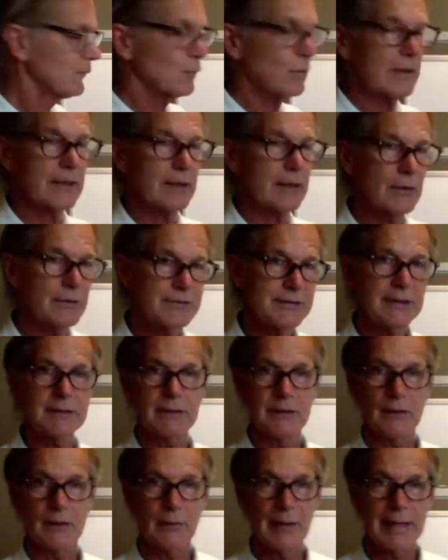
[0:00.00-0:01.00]
when it goes into
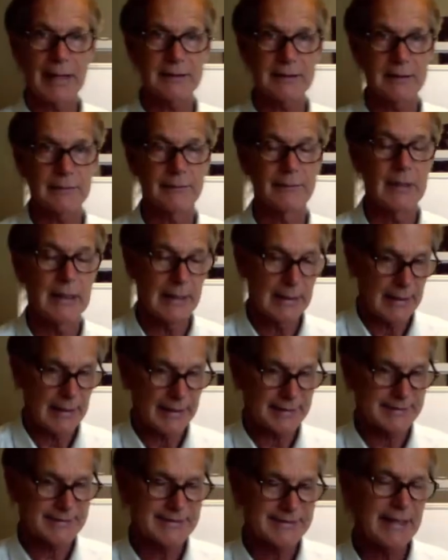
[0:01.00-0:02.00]
the rectum
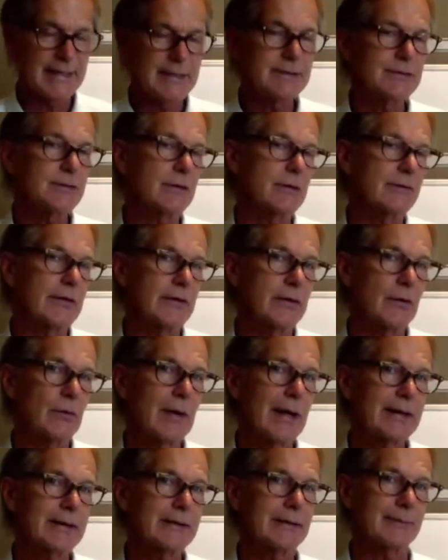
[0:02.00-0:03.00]
and stays sort of in the
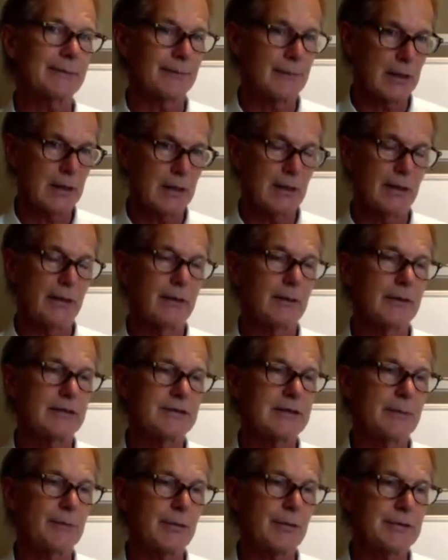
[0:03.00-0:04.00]
rectum, there
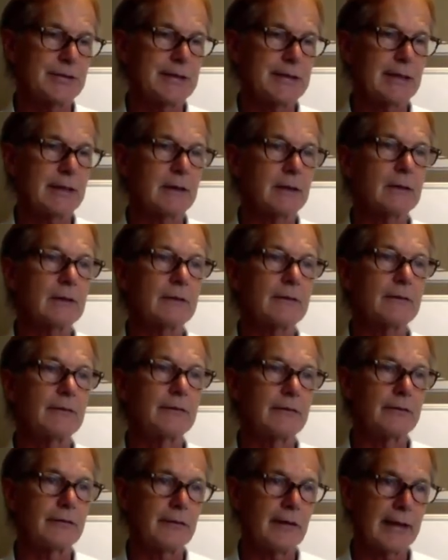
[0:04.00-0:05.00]
is a particular
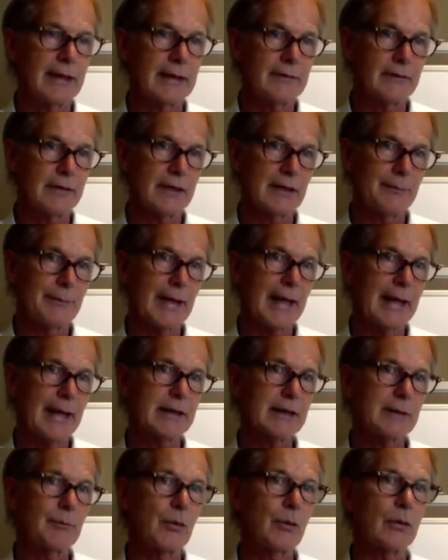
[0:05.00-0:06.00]
vein,
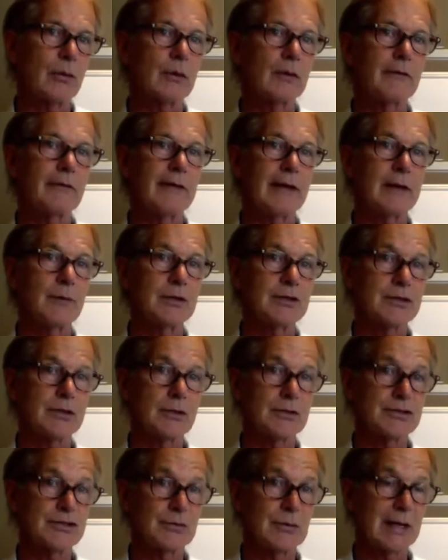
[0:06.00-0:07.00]
hepatic portal vein, which
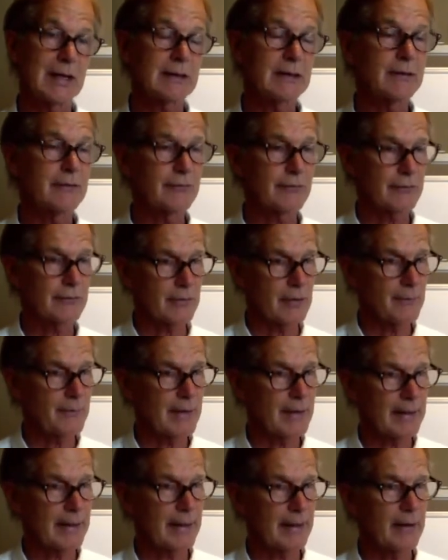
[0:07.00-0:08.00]
goes directly from
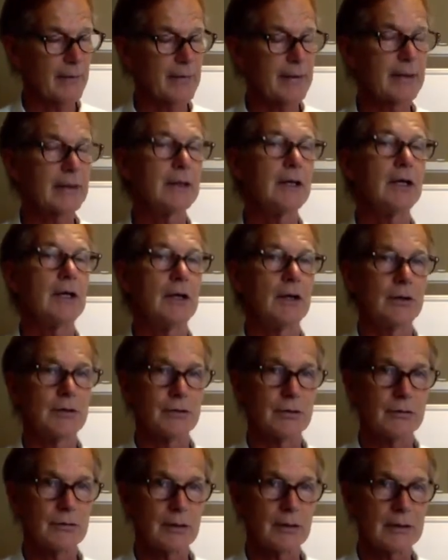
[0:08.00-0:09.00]
that area
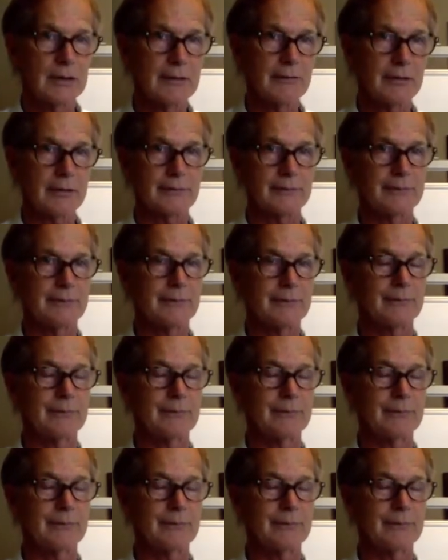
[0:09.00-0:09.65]
to the liver.